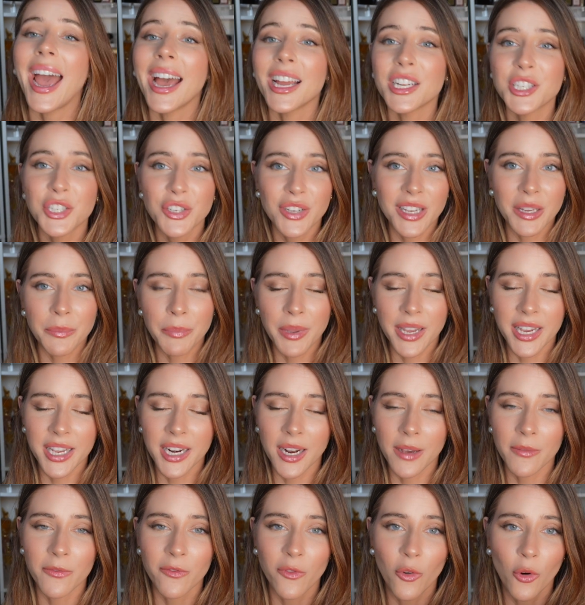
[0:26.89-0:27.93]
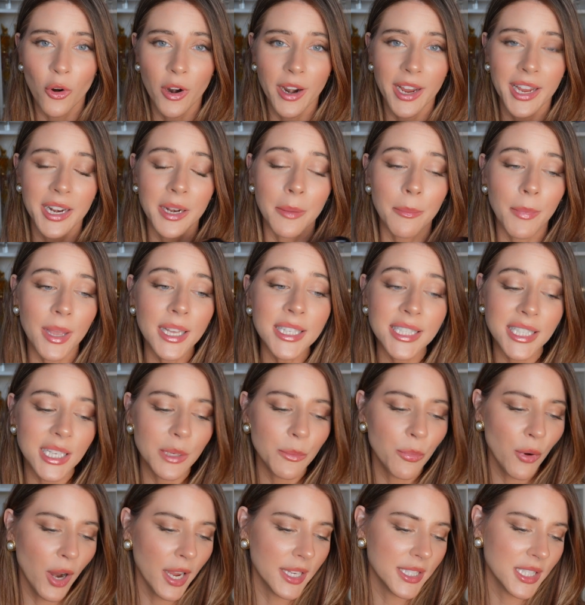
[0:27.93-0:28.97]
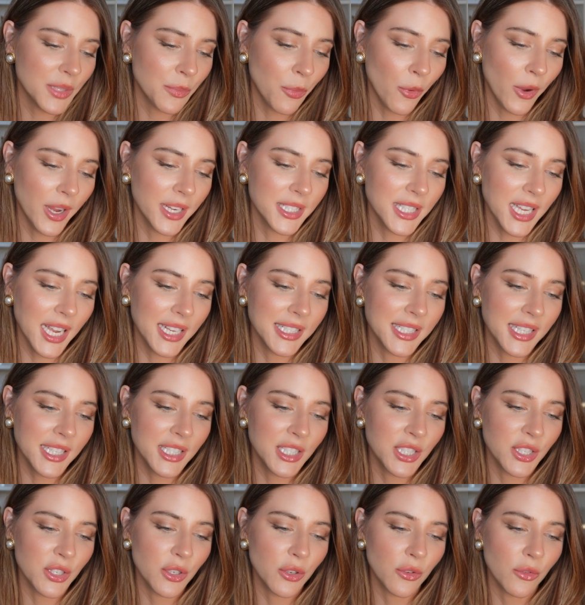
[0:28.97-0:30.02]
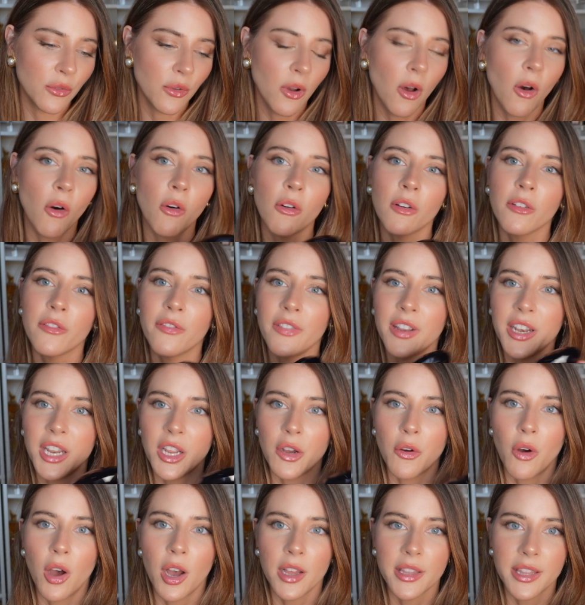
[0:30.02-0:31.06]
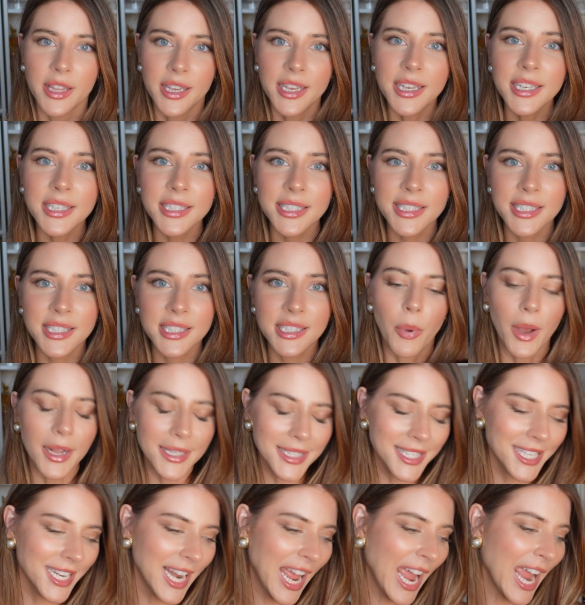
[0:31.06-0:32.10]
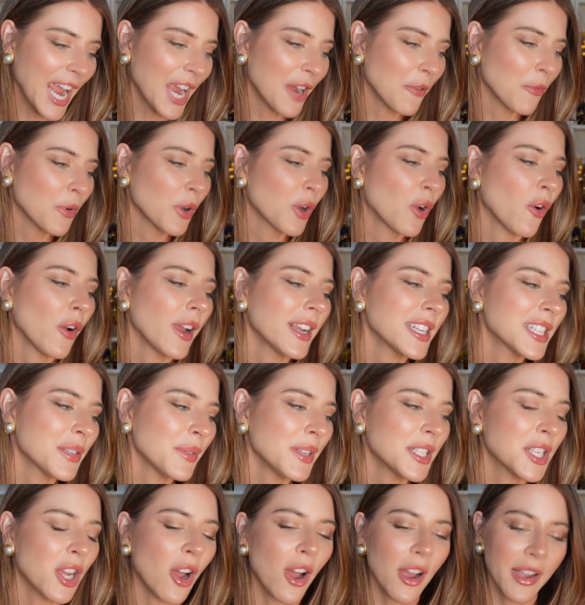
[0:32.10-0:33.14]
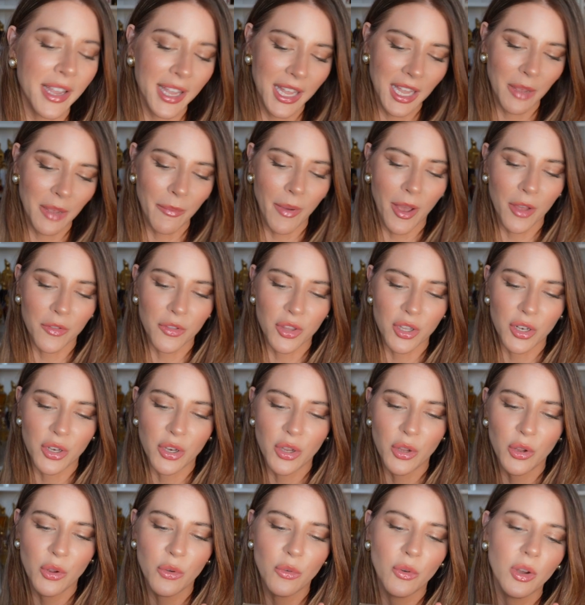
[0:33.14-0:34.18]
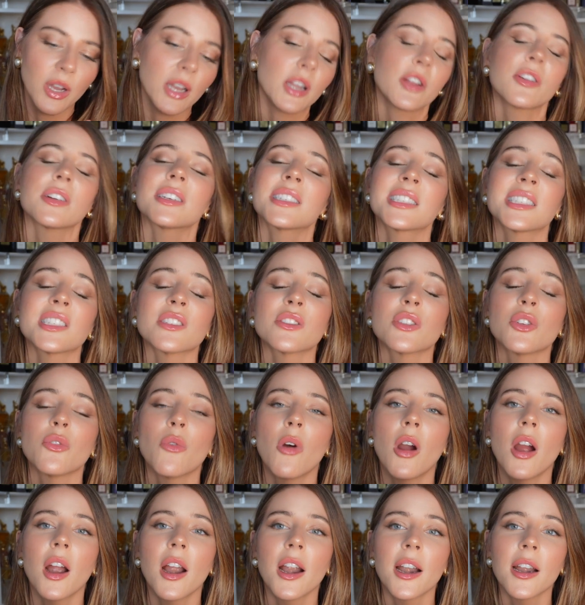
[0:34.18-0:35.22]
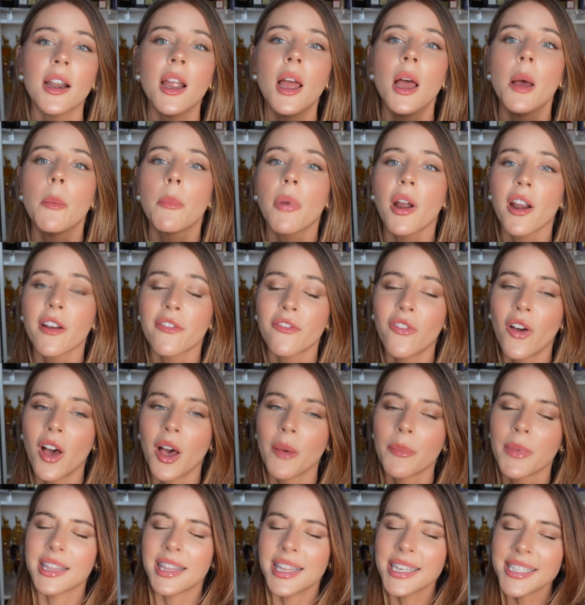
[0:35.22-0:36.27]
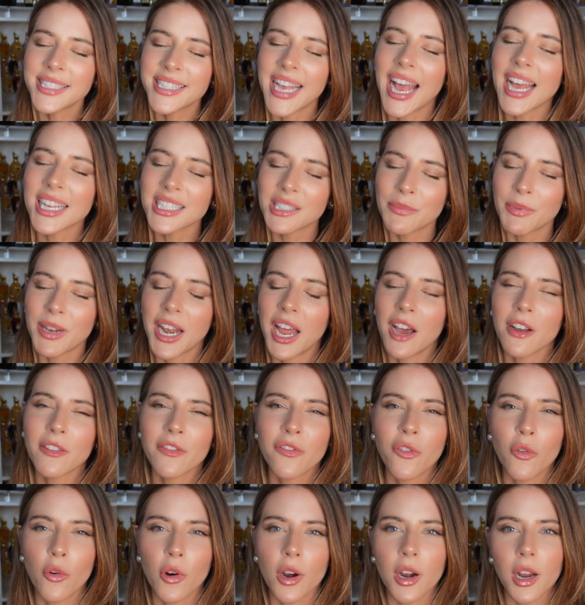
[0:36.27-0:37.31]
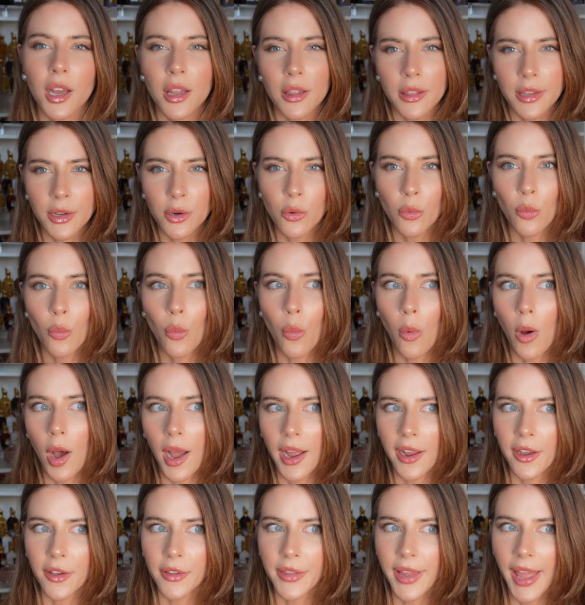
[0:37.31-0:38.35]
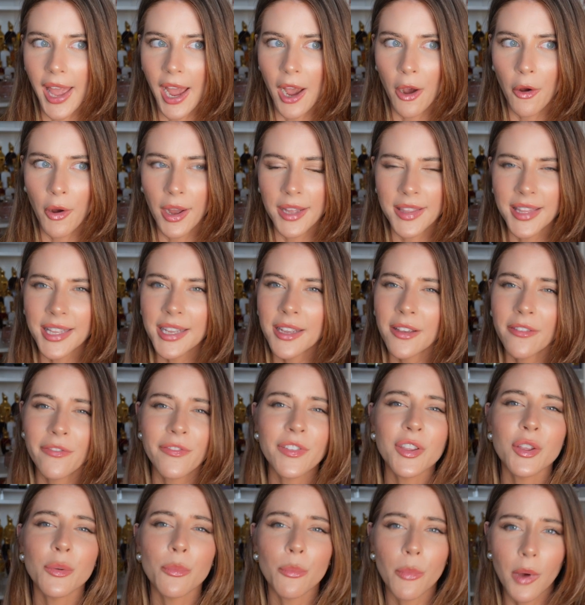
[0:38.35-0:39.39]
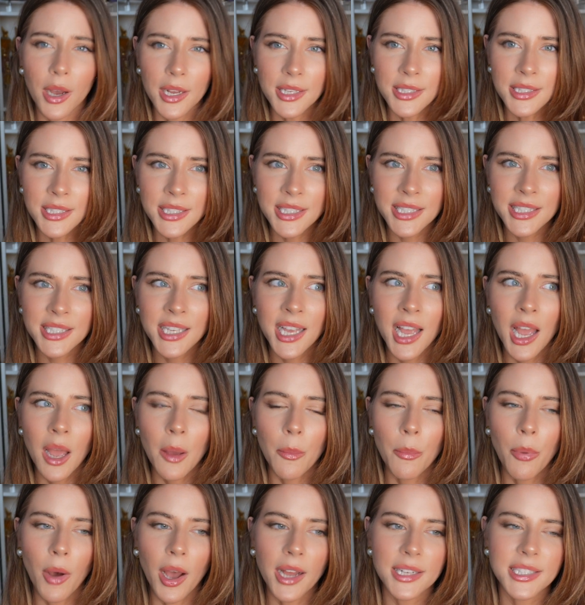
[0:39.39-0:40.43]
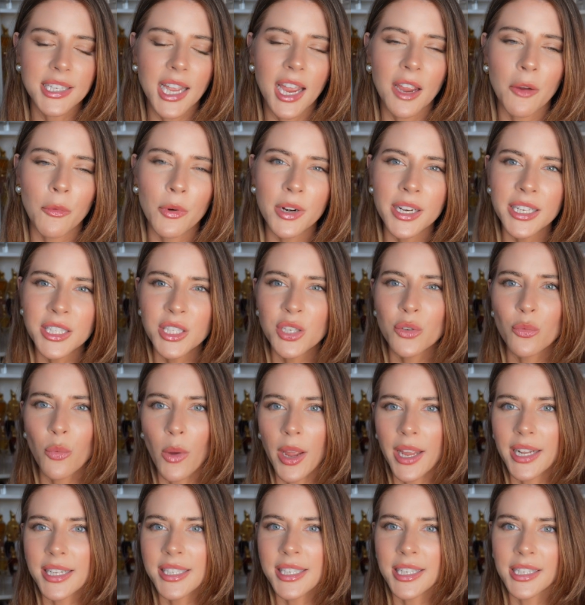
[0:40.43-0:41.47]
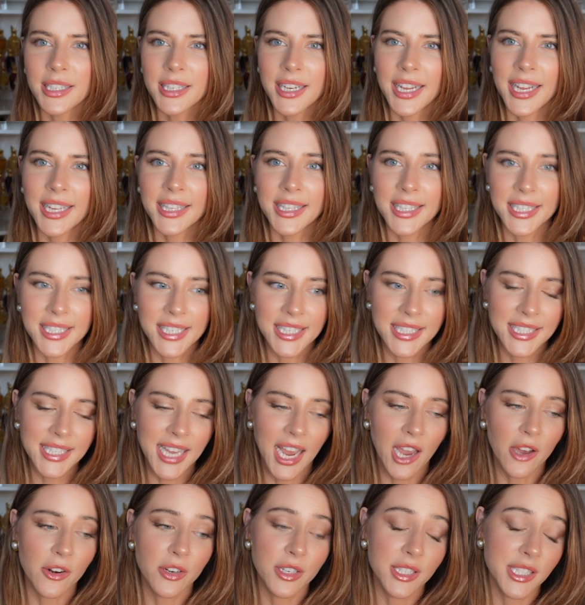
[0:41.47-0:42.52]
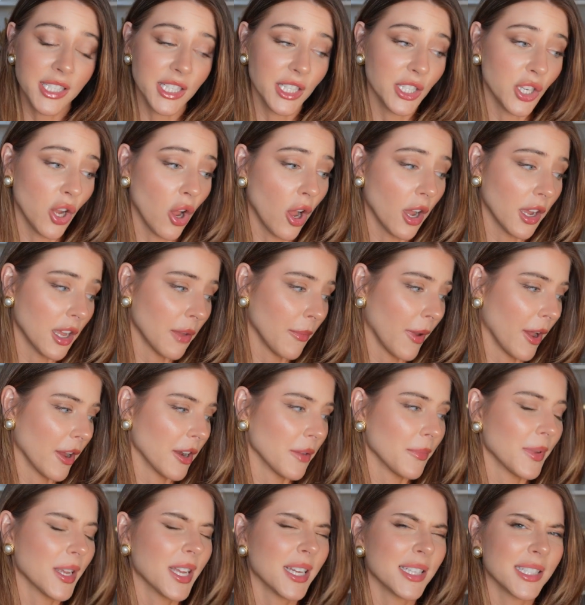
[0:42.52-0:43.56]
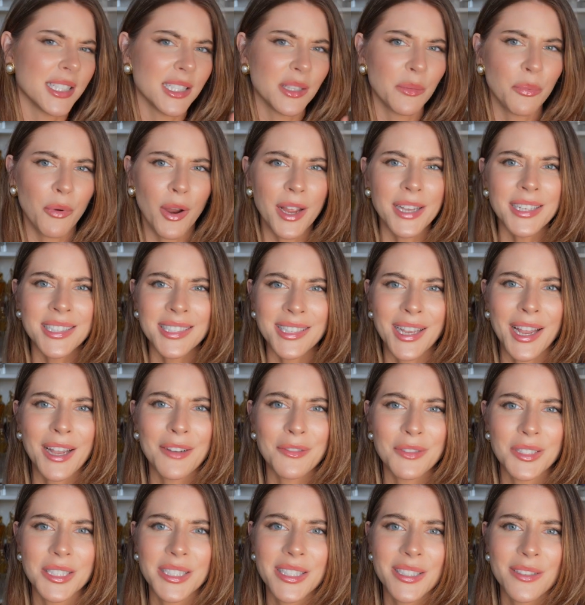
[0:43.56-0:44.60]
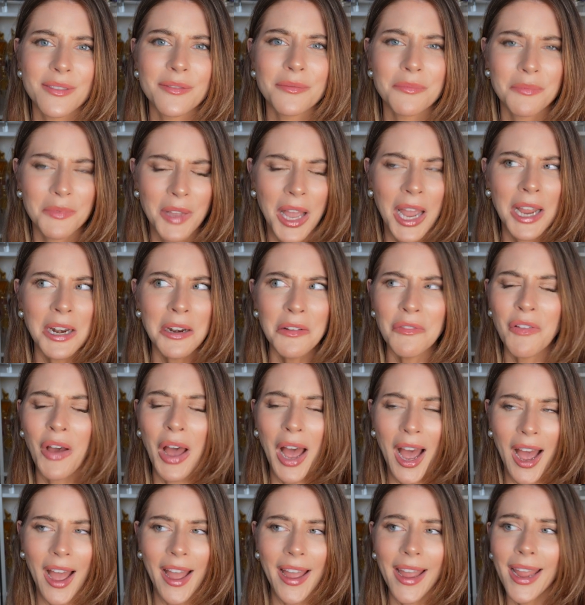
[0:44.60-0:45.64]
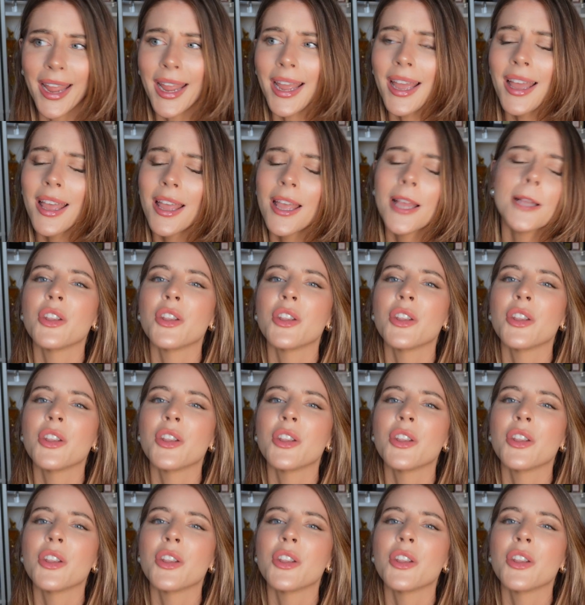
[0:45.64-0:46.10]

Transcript: And you can pick it up for an amazing price point. I did do a whole video on this, but today we're going to be talking about the new Crystal Noir Parfum. This has been out for a little while now, I think a few months, but I wanted to wait until it hit the discounters to talk about it because the price tag was kind of high.